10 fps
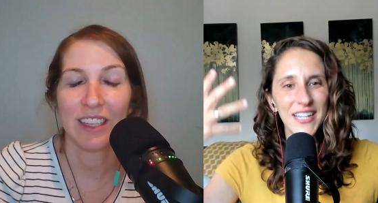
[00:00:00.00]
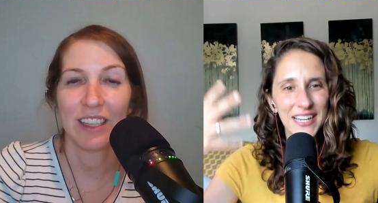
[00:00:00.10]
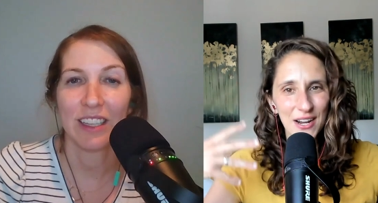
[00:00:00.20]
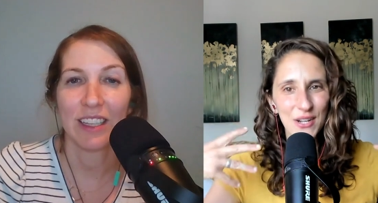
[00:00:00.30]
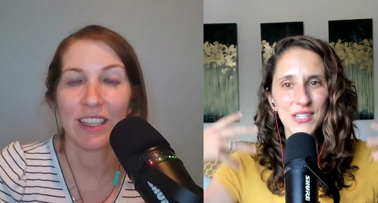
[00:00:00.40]
Speaker 1: like
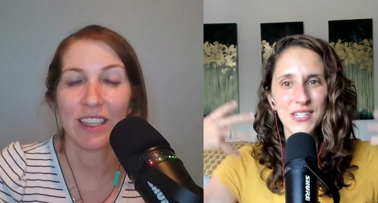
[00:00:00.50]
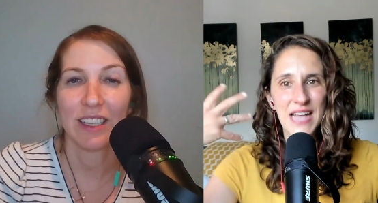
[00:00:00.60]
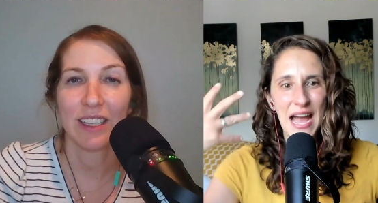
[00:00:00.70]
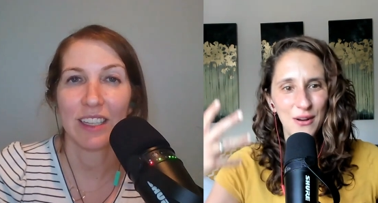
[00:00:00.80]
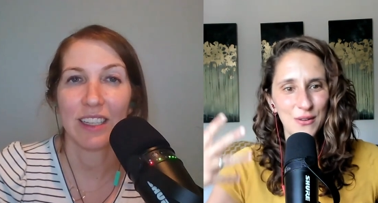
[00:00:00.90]
hear the
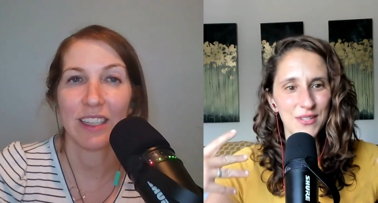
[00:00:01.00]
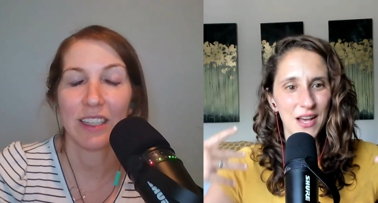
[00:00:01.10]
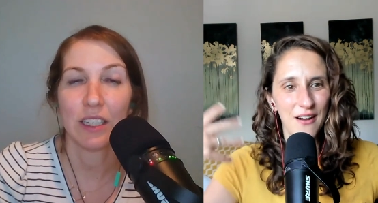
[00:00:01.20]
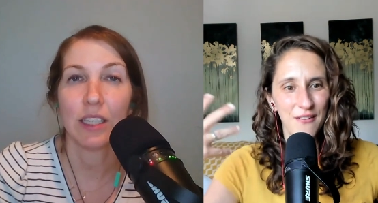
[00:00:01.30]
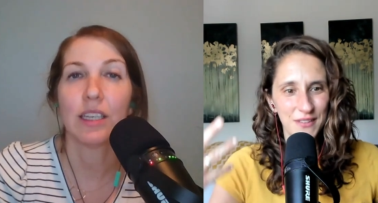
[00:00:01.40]
sounds
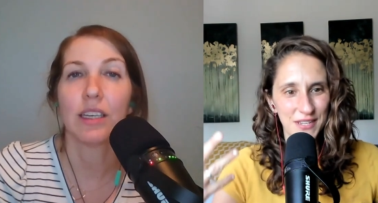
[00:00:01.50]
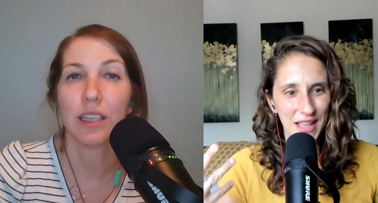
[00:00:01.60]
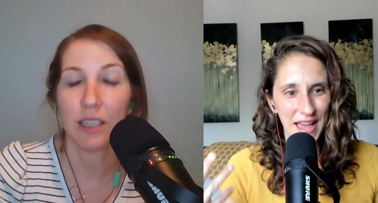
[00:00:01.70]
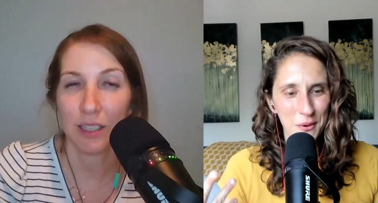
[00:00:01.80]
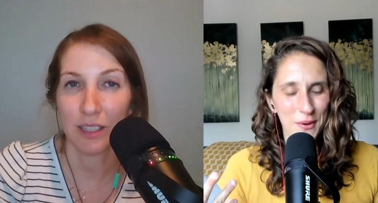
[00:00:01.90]
of this yeah.
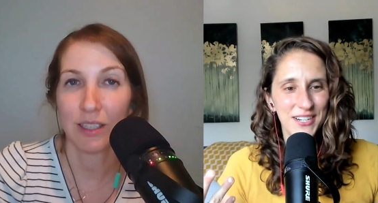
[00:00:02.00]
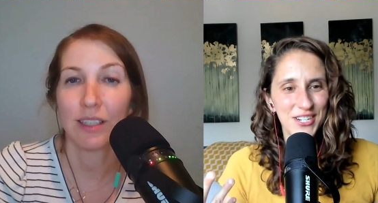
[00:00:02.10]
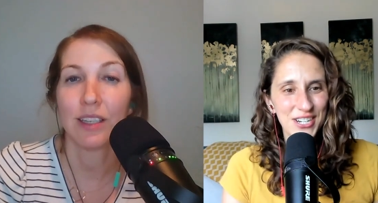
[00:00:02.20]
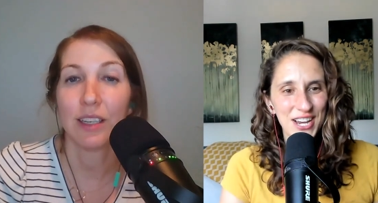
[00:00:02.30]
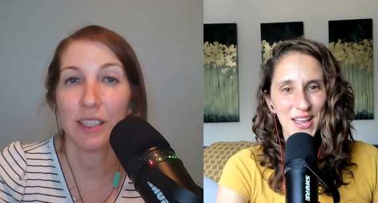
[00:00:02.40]

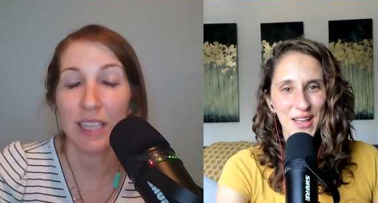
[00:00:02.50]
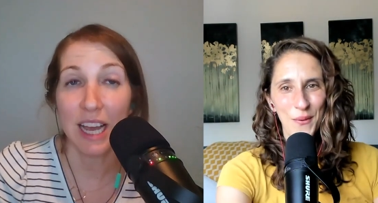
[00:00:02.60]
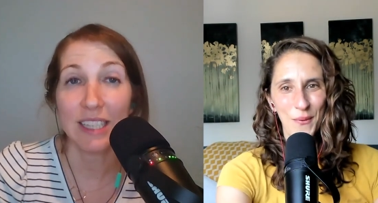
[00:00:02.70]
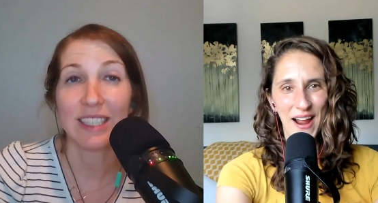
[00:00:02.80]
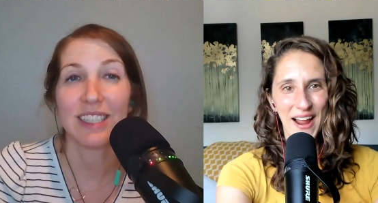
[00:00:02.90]
language.
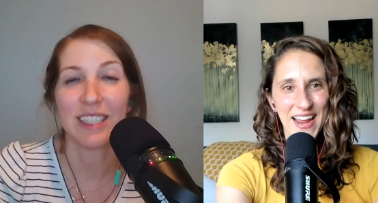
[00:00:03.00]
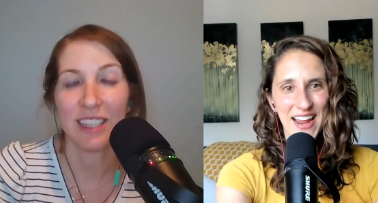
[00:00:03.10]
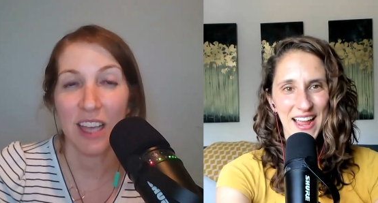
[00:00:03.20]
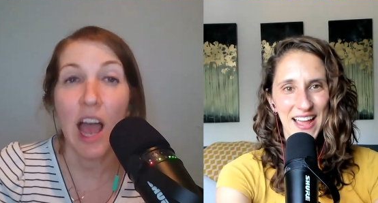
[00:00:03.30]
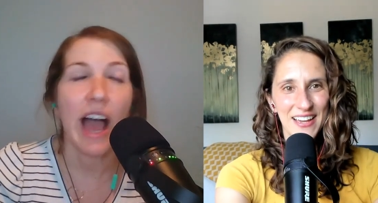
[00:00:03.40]
Yes. Right.
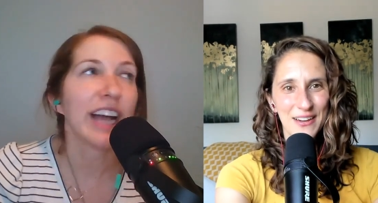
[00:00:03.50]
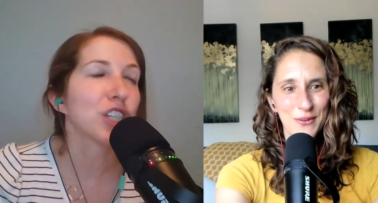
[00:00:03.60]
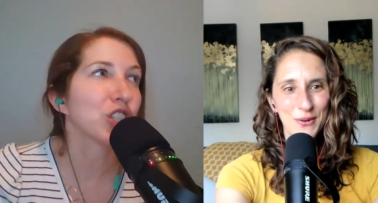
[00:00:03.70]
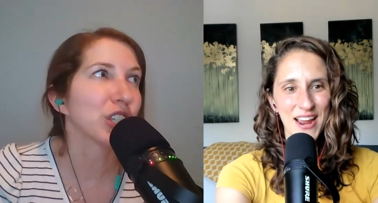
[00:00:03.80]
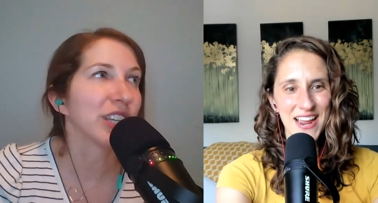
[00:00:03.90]
Speaker 2: How
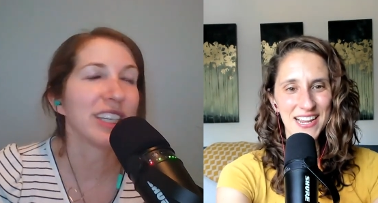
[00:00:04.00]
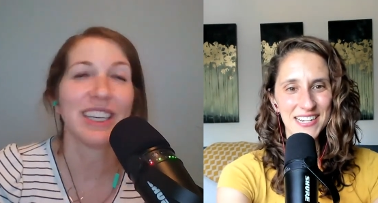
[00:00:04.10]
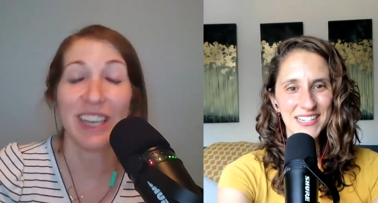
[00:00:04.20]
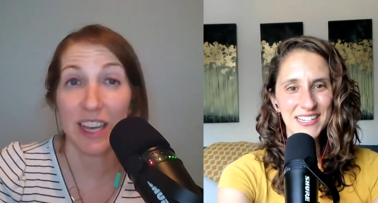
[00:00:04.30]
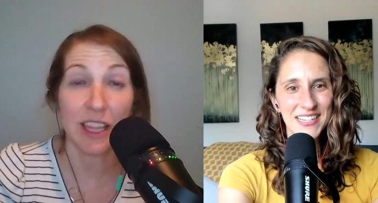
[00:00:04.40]
Actually, great.
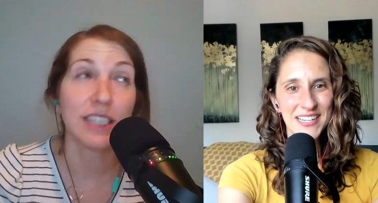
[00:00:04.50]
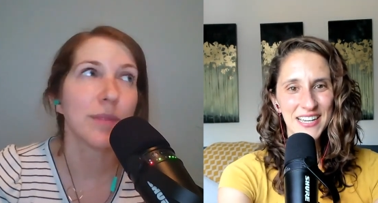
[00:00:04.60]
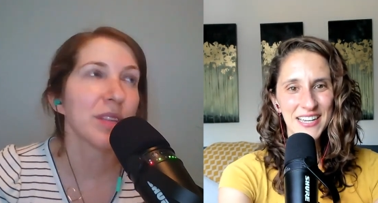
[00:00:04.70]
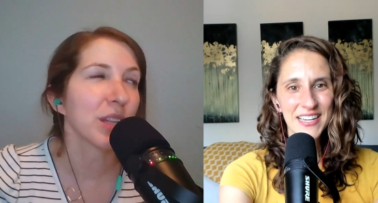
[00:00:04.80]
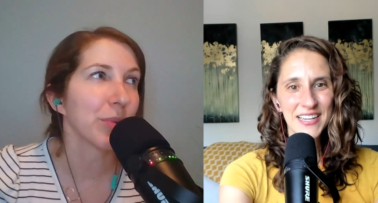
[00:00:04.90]
yeah, that's
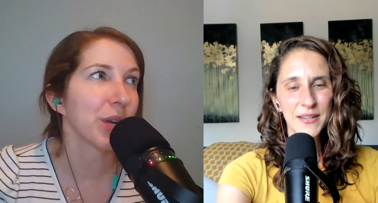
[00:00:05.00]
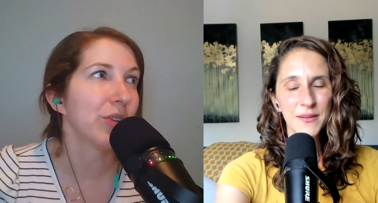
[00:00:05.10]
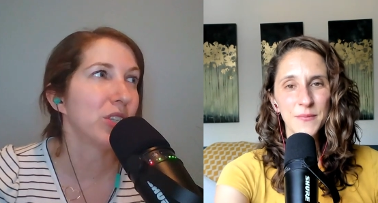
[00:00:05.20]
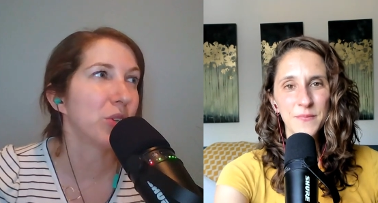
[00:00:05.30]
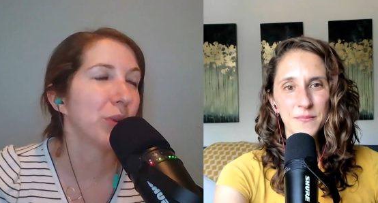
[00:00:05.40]
something that we
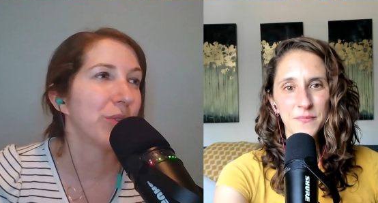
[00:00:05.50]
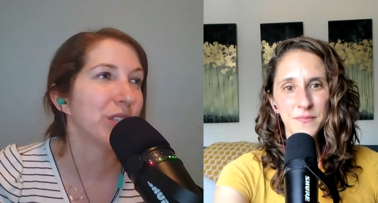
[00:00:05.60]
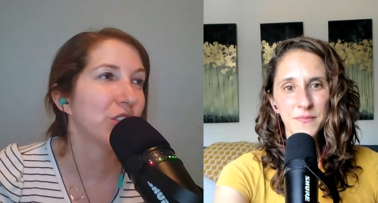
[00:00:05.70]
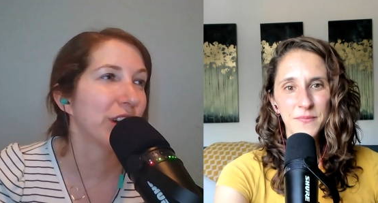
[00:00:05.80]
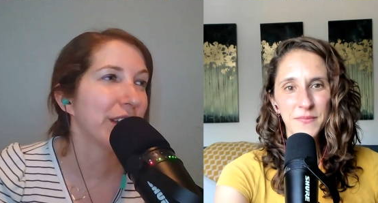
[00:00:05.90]
always do. We
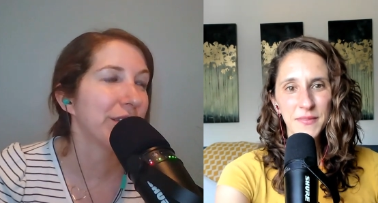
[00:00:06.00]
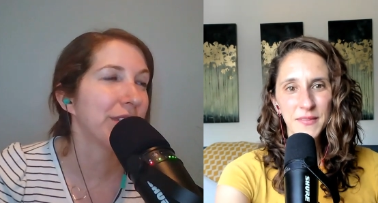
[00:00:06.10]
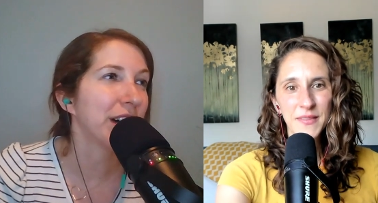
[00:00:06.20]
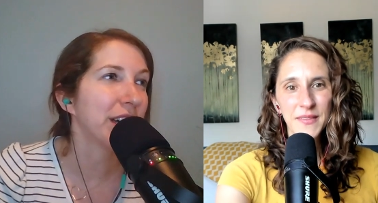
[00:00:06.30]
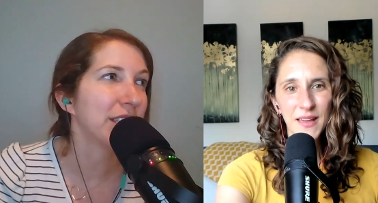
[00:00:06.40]
always try and
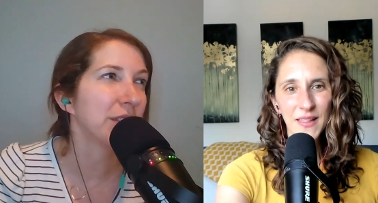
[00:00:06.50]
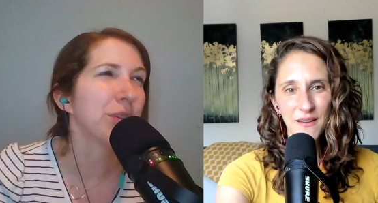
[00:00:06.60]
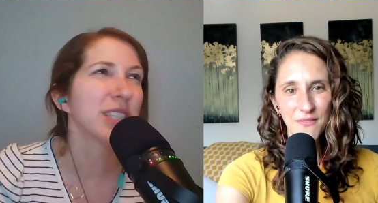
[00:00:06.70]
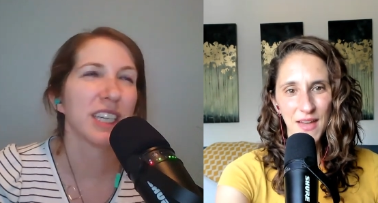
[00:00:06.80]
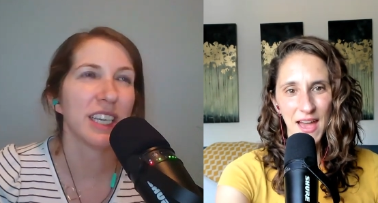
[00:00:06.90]
find, it
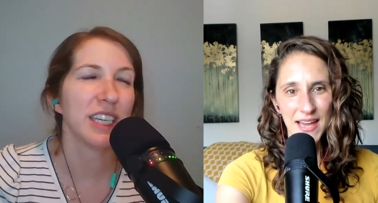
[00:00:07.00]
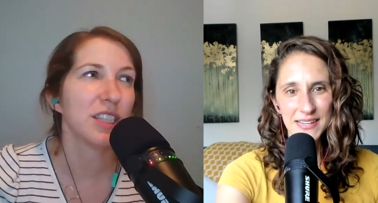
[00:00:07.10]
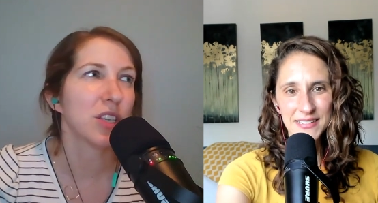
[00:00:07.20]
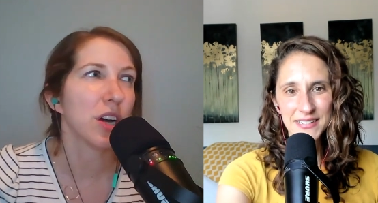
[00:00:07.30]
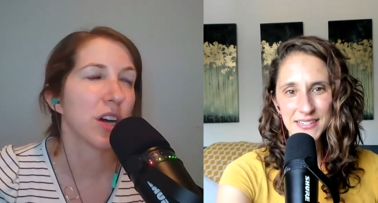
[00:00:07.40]
wasn't that. a
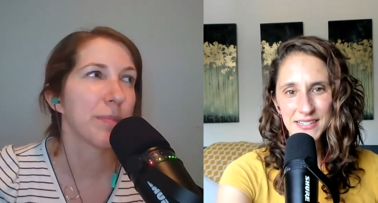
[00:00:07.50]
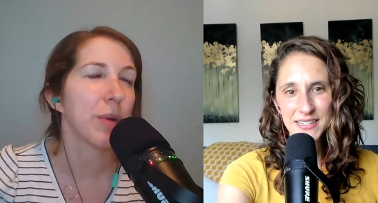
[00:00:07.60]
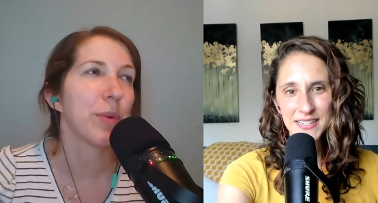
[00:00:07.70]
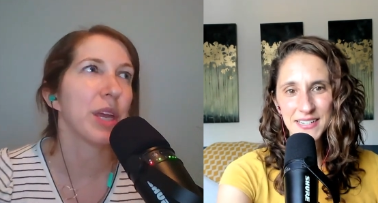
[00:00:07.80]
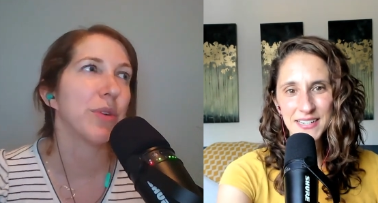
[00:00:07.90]
kid's song,
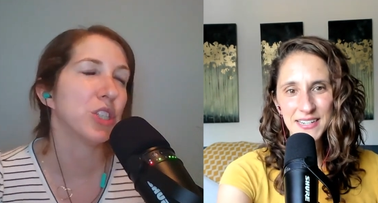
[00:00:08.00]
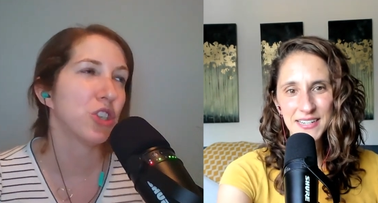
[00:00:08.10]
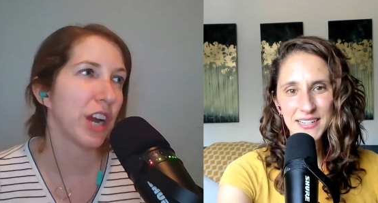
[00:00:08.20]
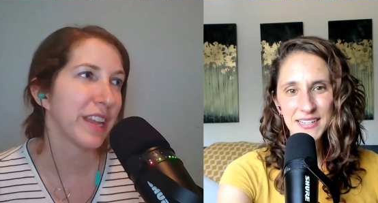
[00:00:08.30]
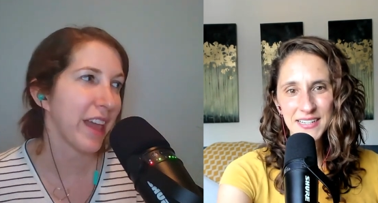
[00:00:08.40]
but we always
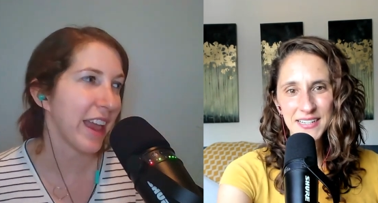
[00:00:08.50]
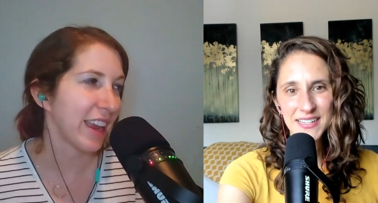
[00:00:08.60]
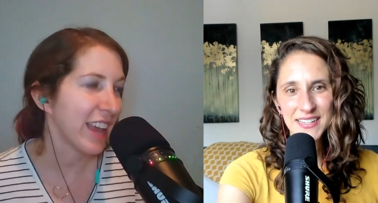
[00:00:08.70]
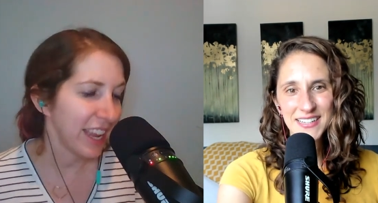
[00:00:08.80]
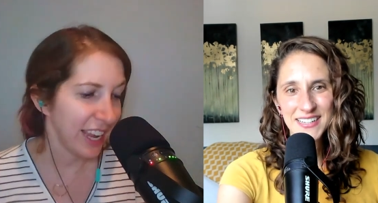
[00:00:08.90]
try and
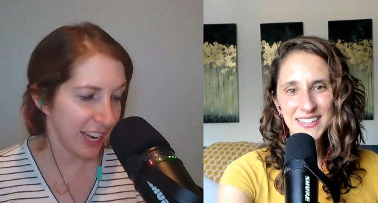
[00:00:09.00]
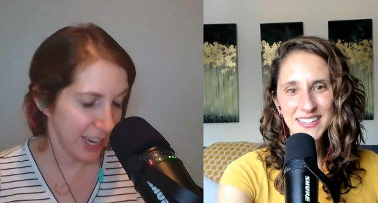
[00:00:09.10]
like get